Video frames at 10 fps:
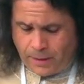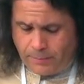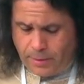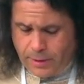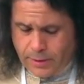
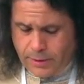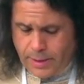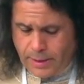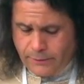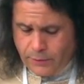but
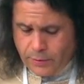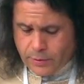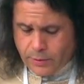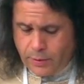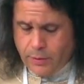that
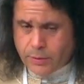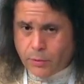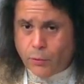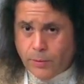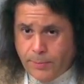verse
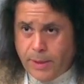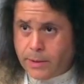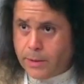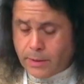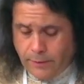also
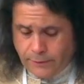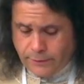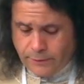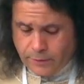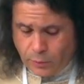repeats itself
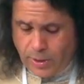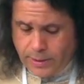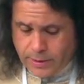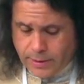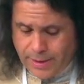
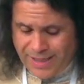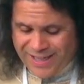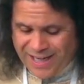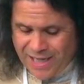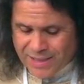twice.
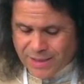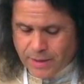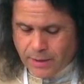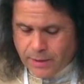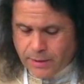
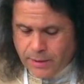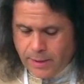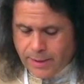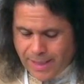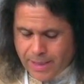
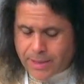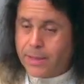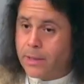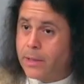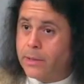Kastarati.
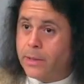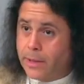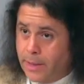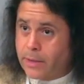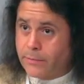
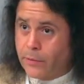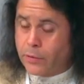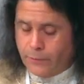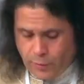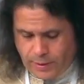That's
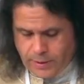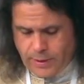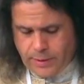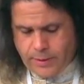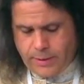verse
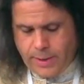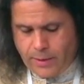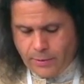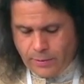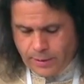46.
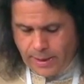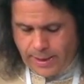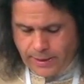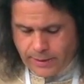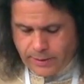Now look
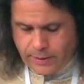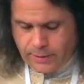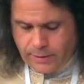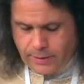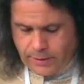at
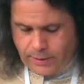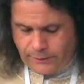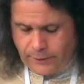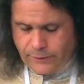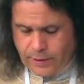
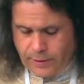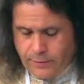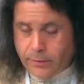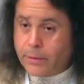50.